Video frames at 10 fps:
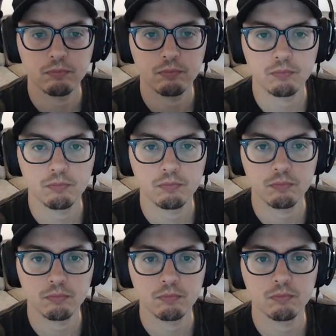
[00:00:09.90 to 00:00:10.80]

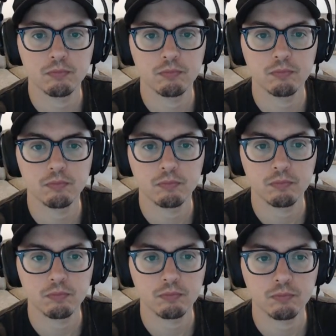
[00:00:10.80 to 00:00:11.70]

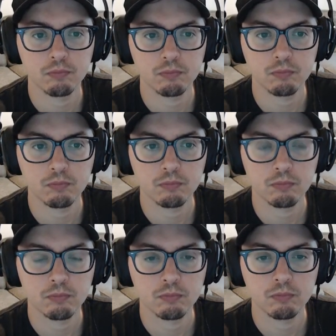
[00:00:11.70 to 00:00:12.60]

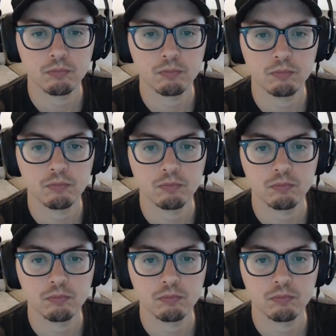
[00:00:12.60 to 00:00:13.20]
No words are spoken by the person on screen.